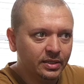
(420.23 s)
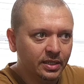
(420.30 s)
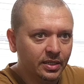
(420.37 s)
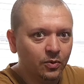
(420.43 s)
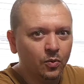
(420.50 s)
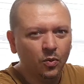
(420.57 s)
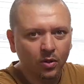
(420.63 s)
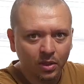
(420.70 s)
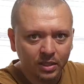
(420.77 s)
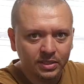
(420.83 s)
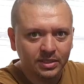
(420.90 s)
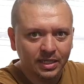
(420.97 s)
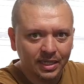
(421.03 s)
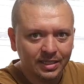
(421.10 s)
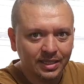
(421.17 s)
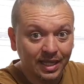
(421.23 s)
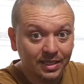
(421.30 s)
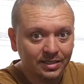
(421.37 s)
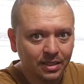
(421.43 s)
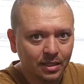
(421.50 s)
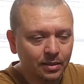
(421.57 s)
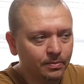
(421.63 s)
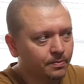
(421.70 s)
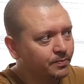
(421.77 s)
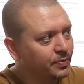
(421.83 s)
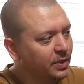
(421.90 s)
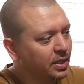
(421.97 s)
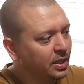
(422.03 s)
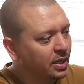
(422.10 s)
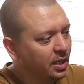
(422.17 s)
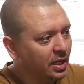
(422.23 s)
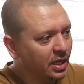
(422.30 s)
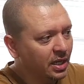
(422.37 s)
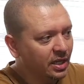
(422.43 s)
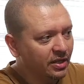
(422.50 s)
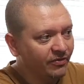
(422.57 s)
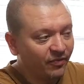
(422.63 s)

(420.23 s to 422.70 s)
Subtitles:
than it was at that time. In